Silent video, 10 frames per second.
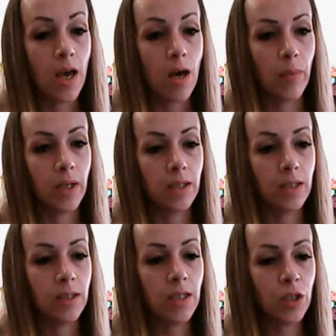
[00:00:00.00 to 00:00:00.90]
but in
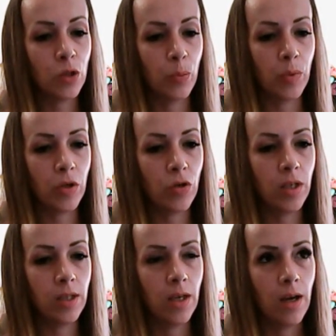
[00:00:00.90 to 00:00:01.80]
this
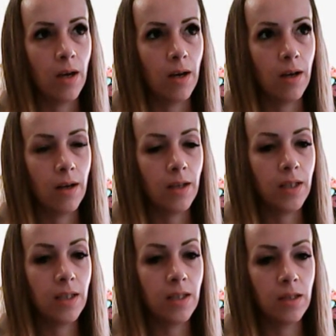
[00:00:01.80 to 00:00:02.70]
period it
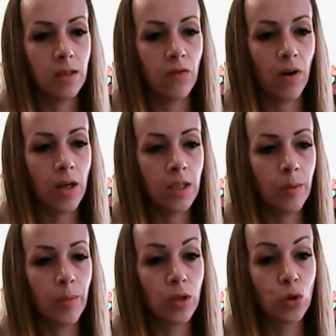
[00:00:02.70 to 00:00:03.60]
is
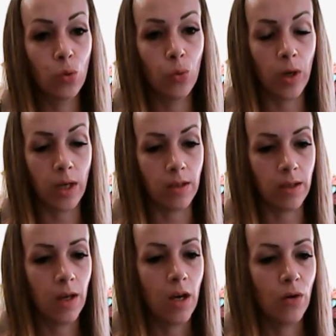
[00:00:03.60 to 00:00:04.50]
advisable to wait
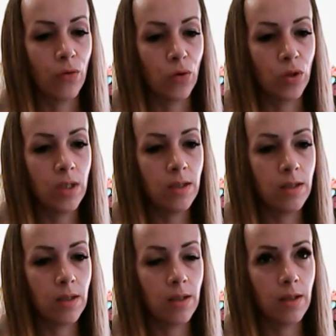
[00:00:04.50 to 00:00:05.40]
for this
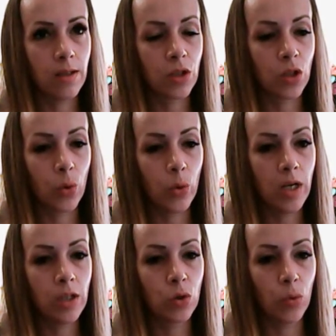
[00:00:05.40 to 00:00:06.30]
square
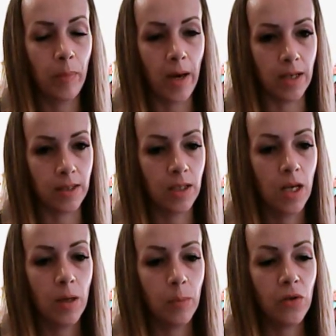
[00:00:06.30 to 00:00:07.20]
to pass
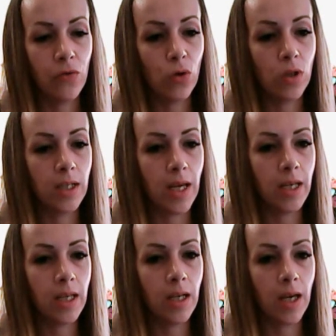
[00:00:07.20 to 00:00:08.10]
before
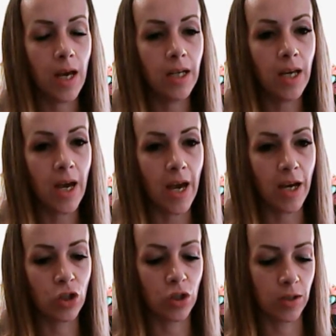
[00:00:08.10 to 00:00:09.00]
taking any
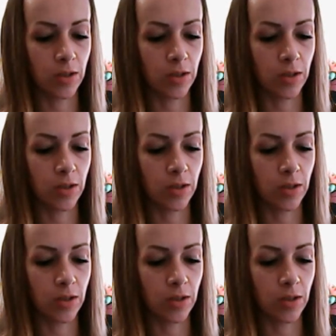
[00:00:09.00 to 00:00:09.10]
actions.